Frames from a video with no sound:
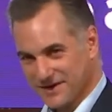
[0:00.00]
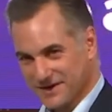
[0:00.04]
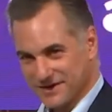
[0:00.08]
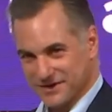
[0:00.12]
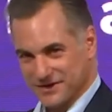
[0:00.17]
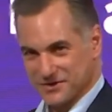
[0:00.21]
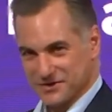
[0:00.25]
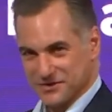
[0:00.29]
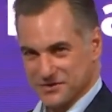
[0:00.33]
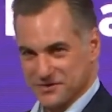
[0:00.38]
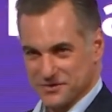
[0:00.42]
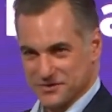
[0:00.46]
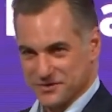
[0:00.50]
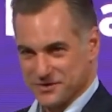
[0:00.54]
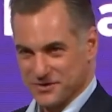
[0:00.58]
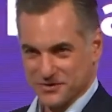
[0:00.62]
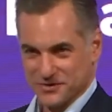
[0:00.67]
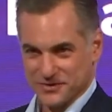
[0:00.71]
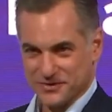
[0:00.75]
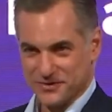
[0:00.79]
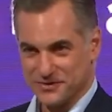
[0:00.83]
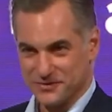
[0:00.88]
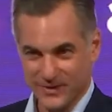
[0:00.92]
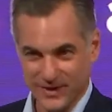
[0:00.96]

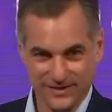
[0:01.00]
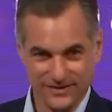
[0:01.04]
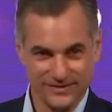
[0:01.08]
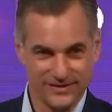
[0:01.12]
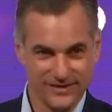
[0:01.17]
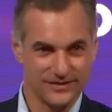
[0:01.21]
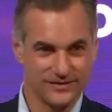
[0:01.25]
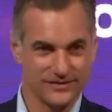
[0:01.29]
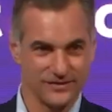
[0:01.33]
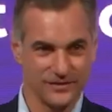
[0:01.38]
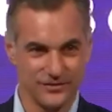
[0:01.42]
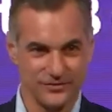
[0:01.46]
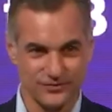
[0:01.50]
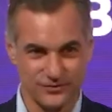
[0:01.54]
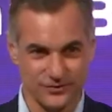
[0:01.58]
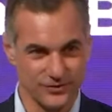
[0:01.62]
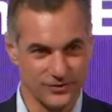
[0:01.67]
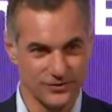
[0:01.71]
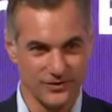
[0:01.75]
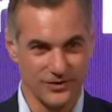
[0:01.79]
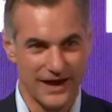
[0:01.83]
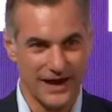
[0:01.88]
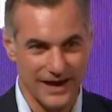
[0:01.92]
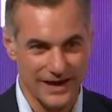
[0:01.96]
you rent it through
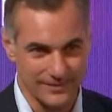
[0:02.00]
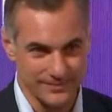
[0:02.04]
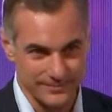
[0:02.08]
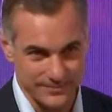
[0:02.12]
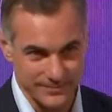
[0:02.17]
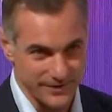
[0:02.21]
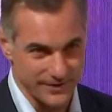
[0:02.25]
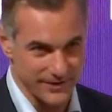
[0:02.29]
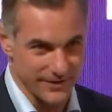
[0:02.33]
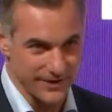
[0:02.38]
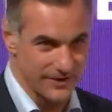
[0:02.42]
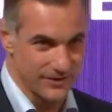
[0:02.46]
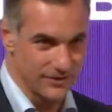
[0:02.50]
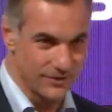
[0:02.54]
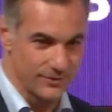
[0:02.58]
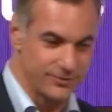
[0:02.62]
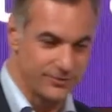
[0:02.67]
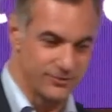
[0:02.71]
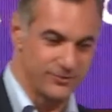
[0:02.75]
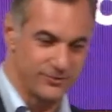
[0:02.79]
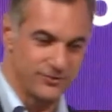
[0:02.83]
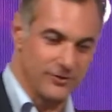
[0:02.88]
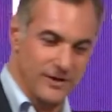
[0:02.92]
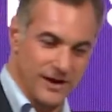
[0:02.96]
your app. You
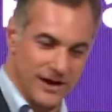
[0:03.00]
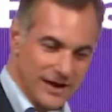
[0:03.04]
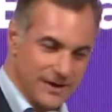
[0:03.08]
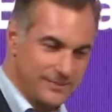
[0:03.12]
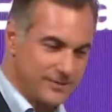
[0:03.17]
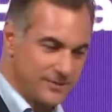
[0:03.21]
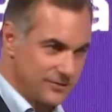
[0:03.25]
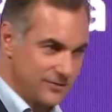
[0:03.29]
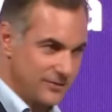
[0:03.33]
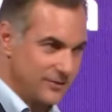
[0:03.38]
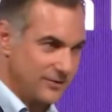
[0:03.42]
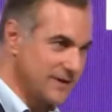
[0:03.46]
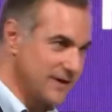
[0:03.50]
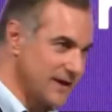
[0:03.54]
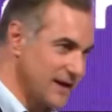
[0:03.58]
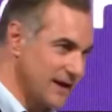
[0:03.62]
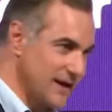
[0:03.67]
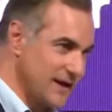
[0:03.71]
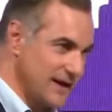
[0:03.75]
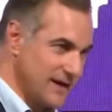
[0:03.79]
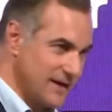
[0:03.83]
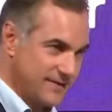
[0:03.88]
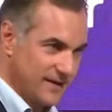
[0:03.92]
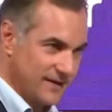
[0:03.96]
put your app on your
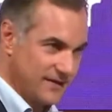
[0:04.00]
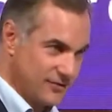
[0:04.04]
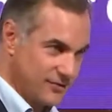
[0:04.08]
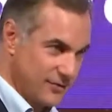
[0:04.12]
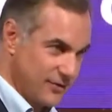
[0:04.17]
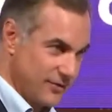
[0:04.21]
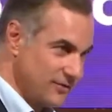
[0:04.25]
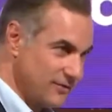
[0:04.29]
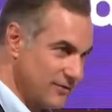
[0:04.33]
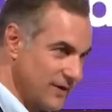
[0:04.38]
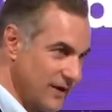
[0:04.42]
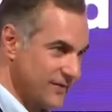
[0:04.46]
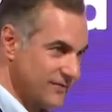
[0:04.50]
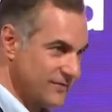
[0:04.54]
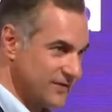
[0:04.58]
car, and that's great. You have